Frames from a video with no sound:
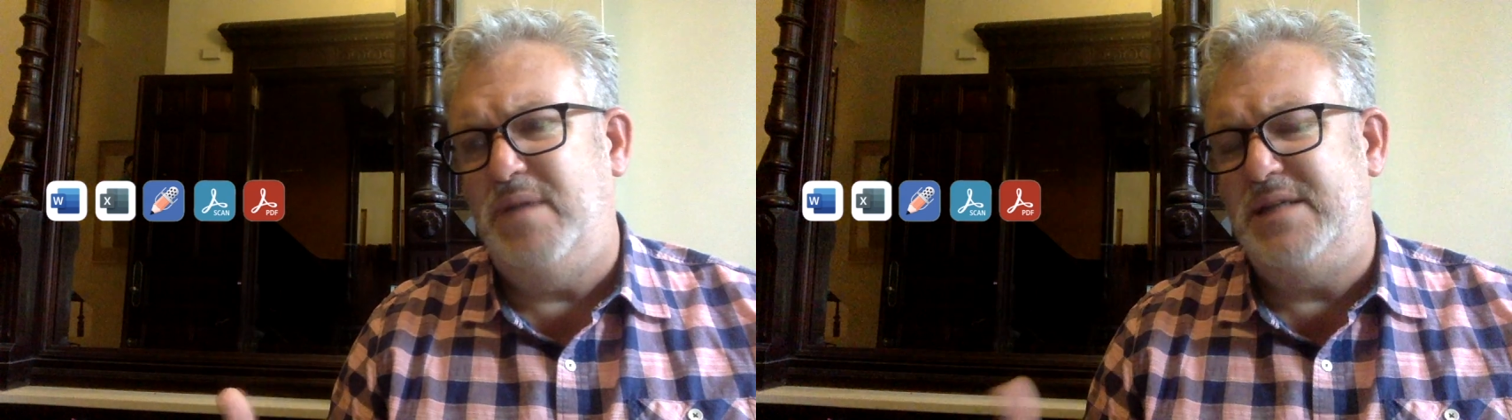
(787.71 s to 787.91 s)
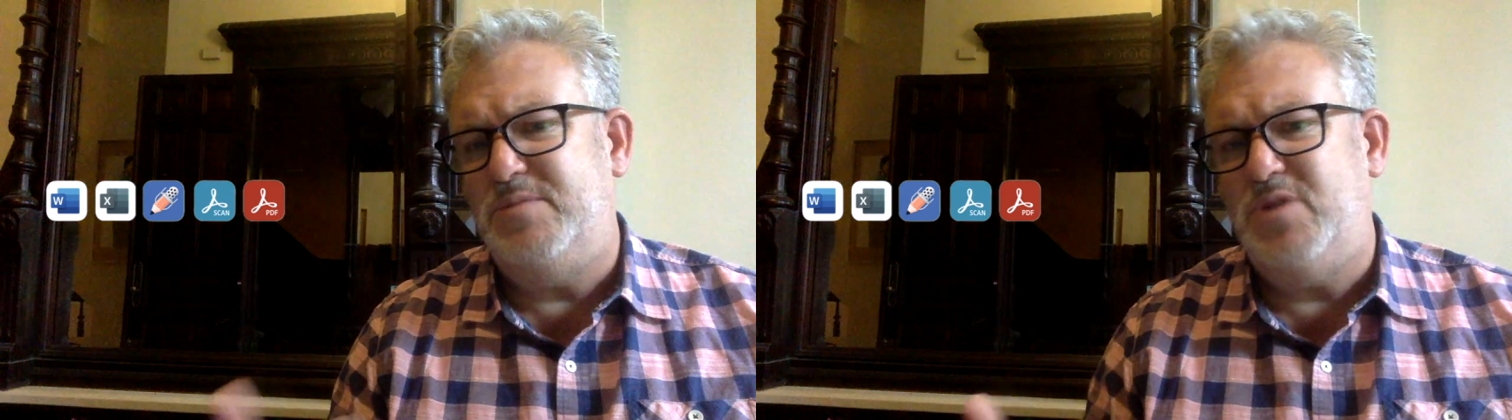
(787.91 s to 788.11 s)

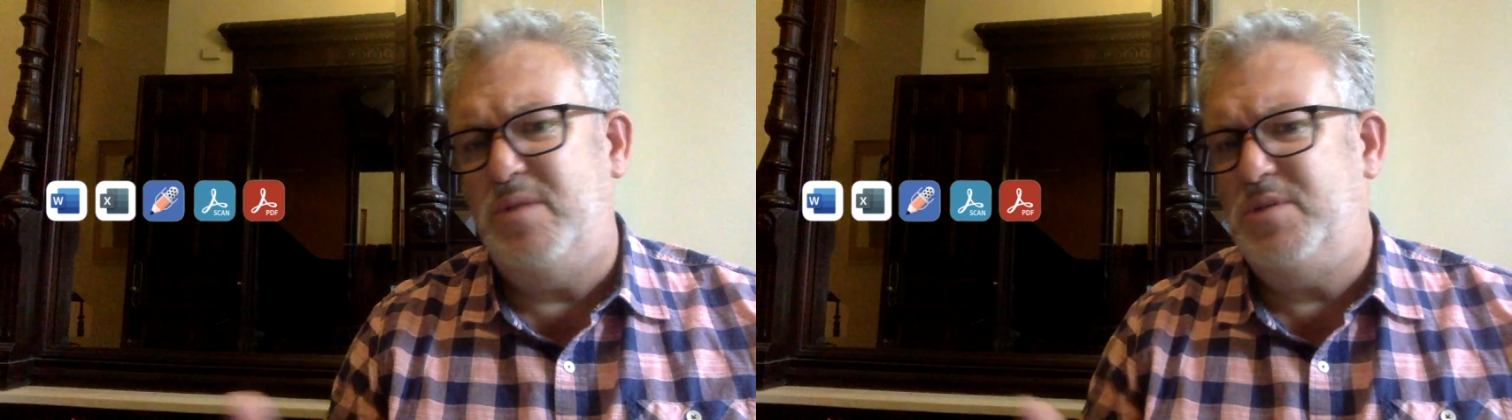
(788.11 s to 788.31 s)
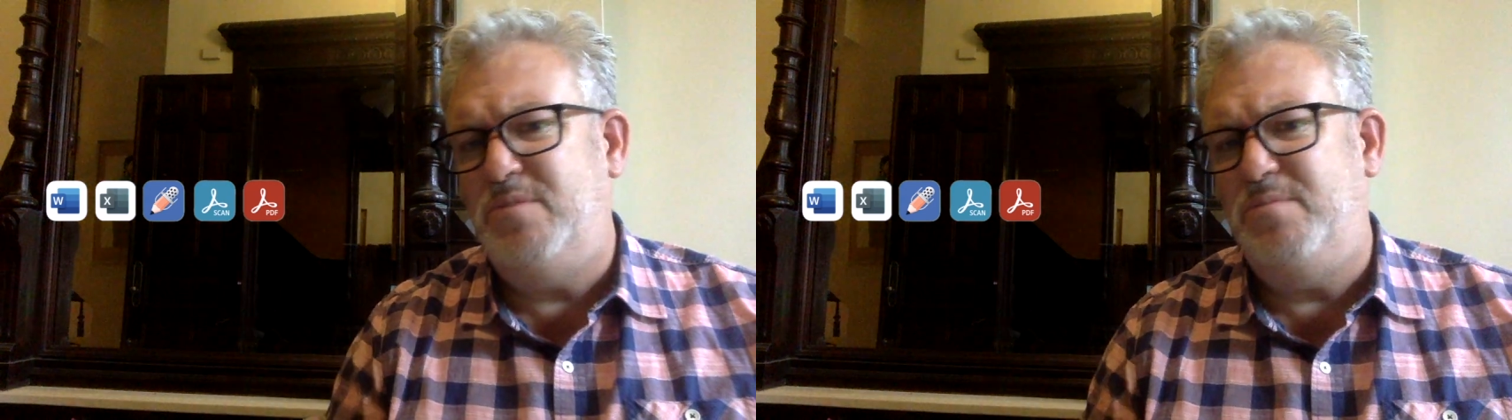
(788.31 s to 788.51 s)

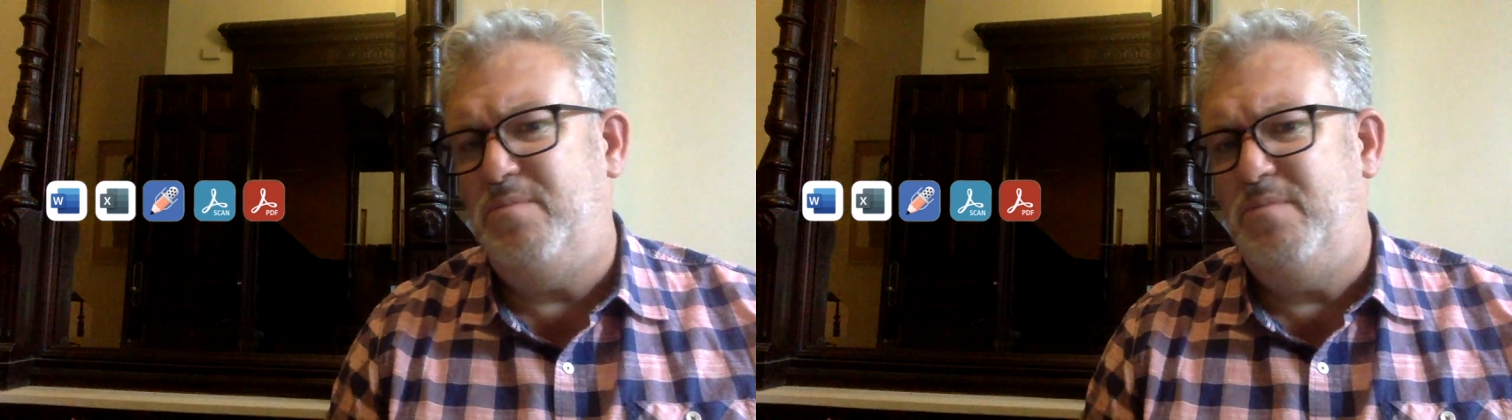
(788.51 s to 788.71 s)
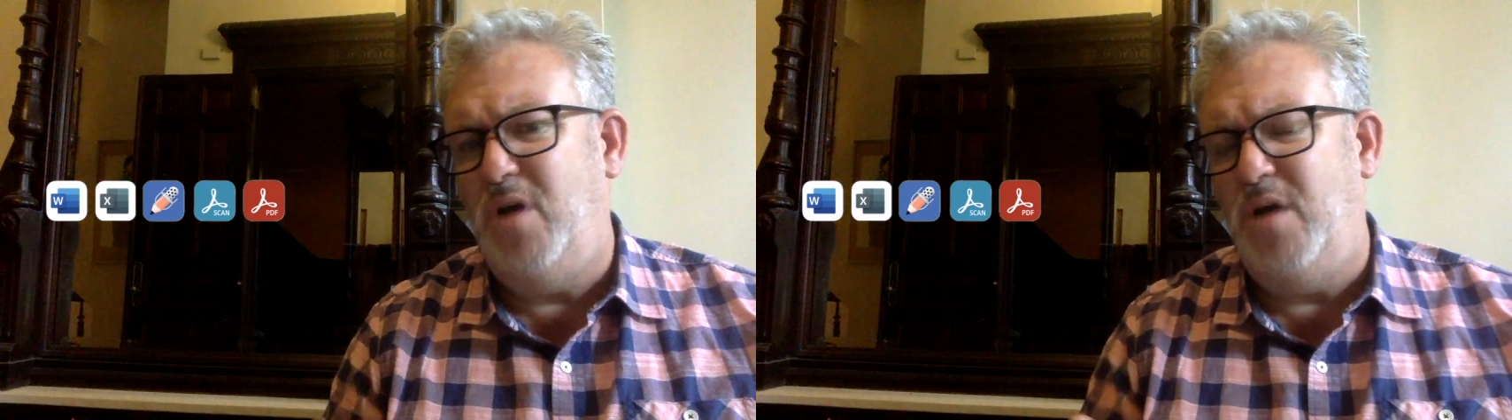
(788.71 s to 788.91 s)
subscription
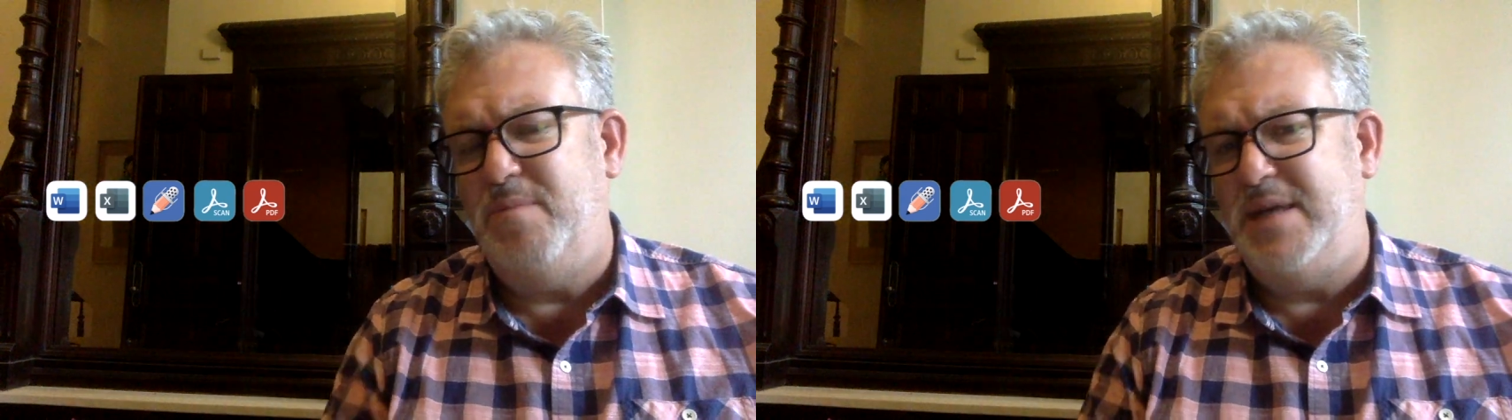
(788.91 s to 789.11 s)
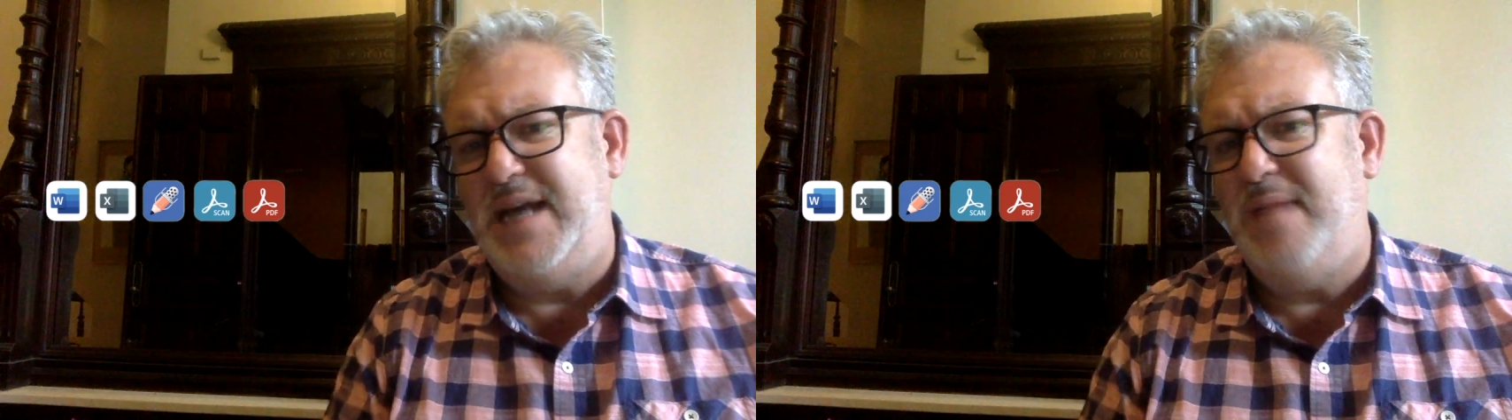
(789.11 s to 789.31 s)
on
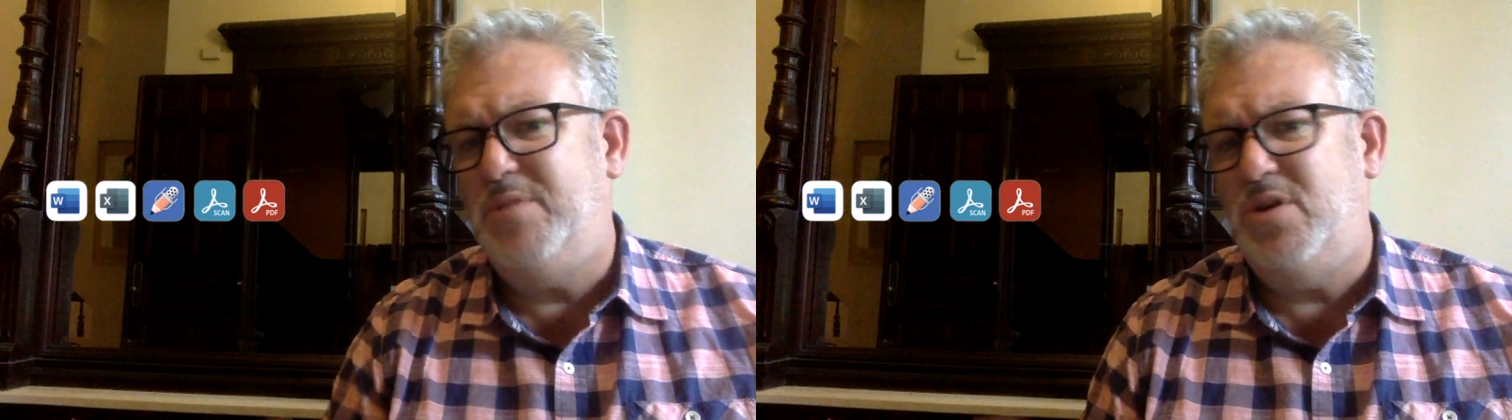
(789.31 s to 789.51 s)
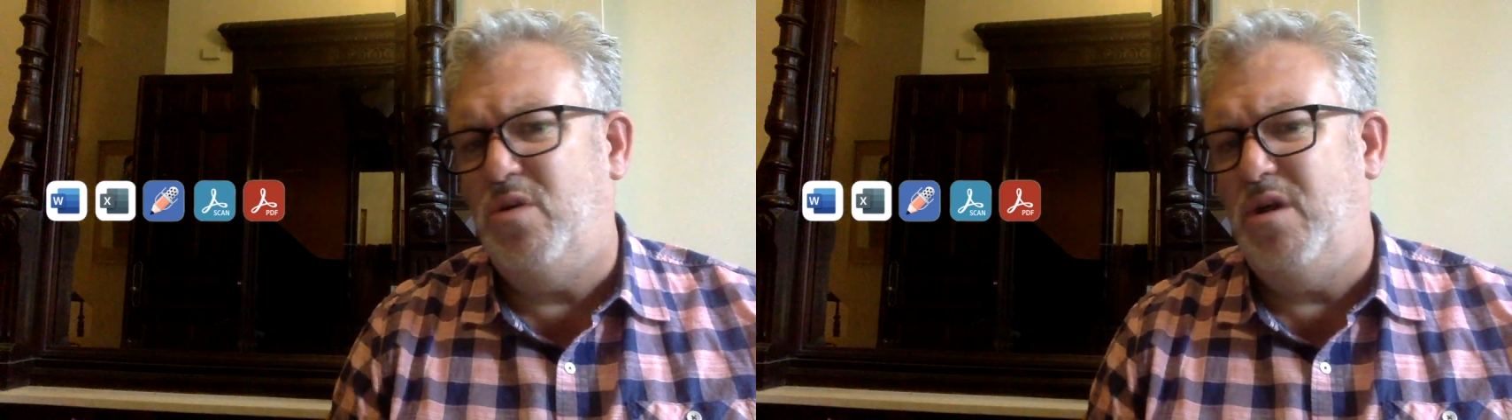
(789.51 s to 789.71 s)
my
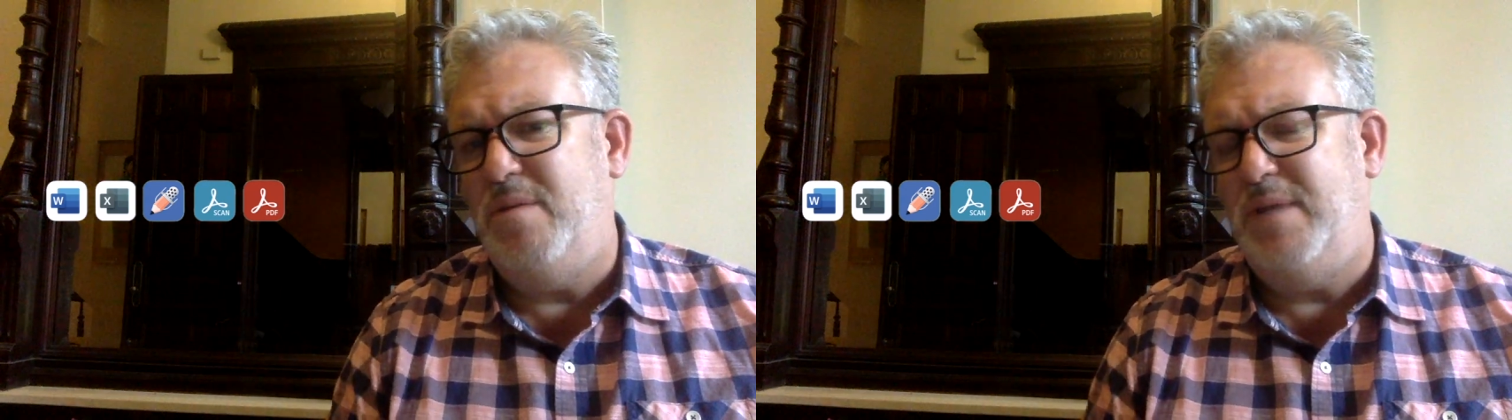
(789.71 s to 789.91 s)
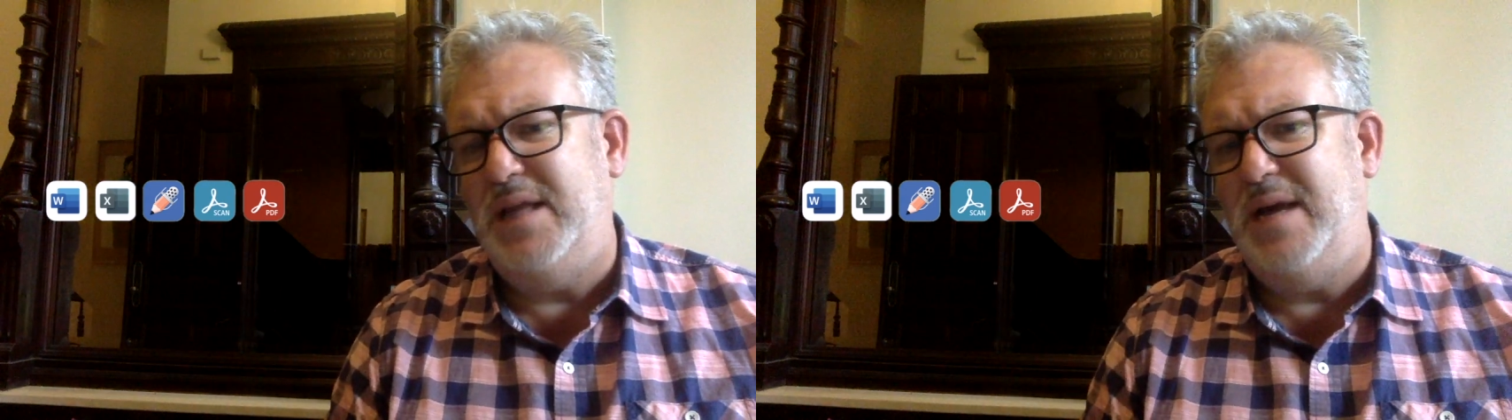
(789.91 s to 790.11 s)
tablet or on
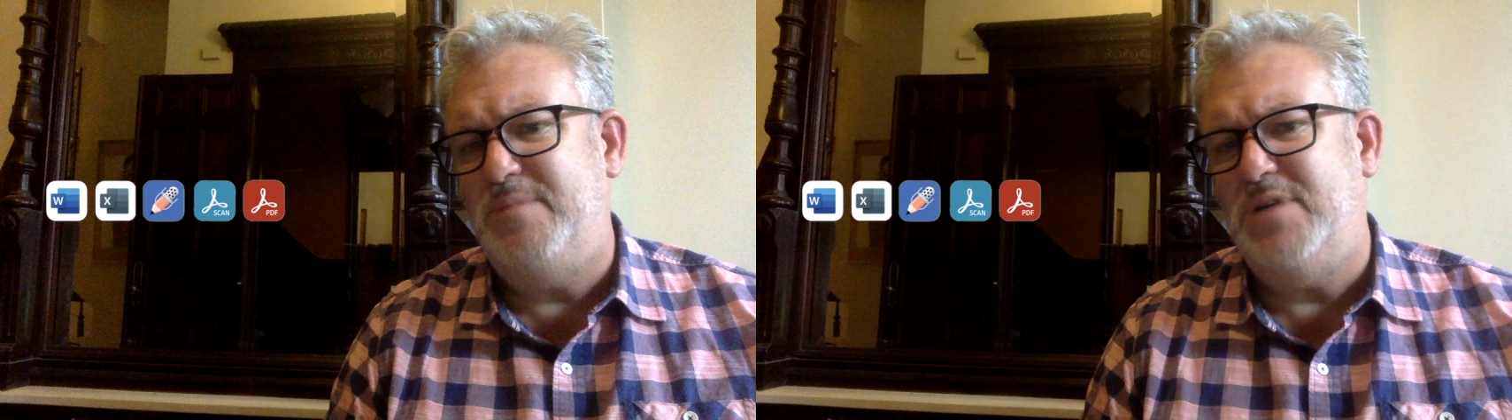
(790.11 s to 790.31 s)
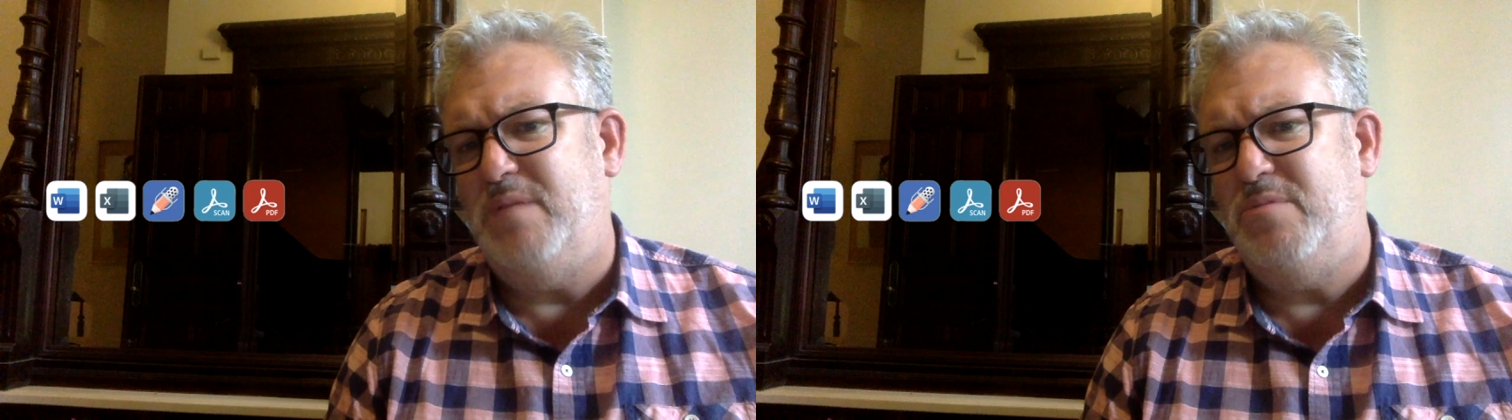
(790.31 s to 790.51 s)
my
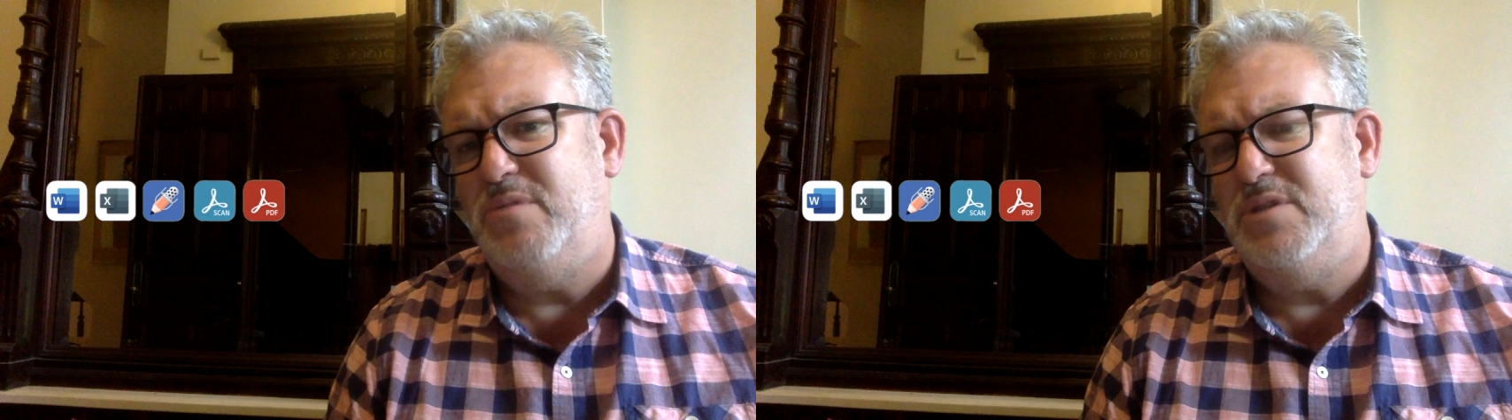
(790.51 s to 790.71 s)
laptop.